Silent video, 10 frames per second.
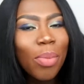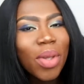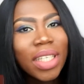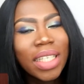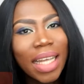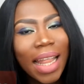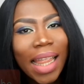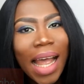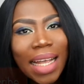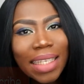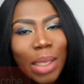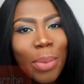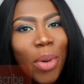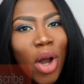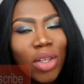this is the last
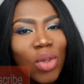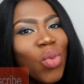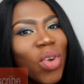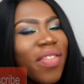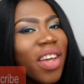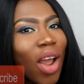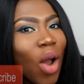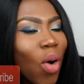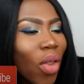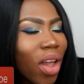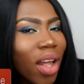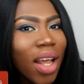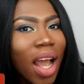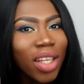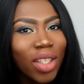box weave that I ordered.